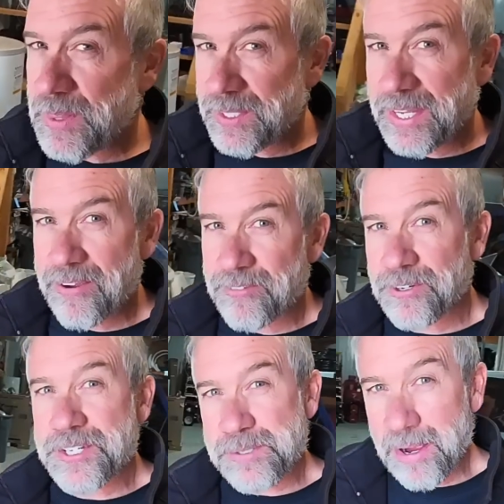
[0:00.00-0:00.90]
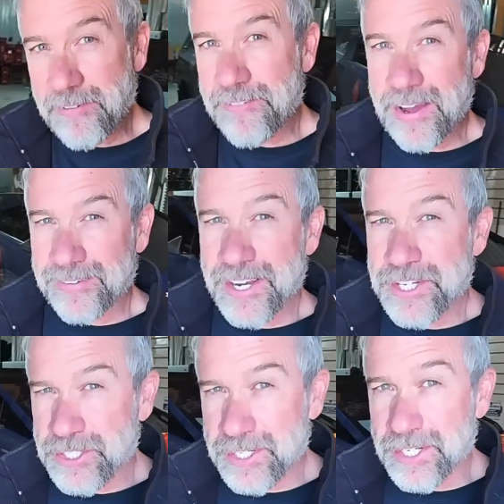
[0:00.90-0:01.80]
gave Chris my
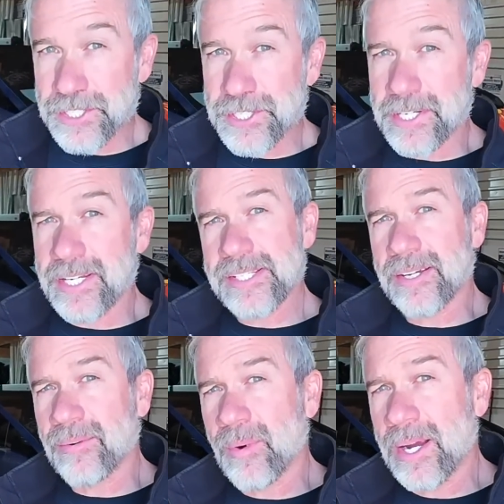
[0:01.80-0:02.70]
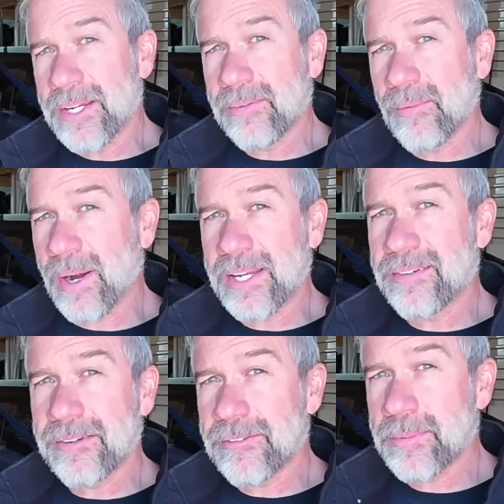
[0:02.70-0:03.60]
Foundation Edition, and he's like, why are
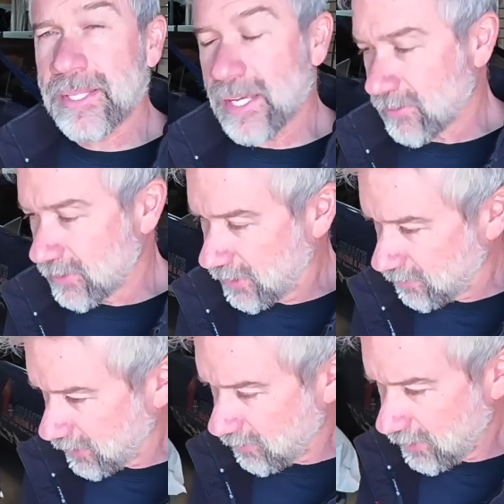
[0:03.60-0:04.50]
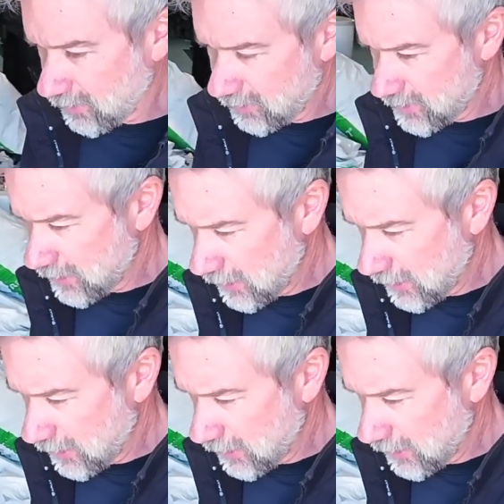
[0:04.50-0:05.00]
you giving me that one? I'm like, well, Chris,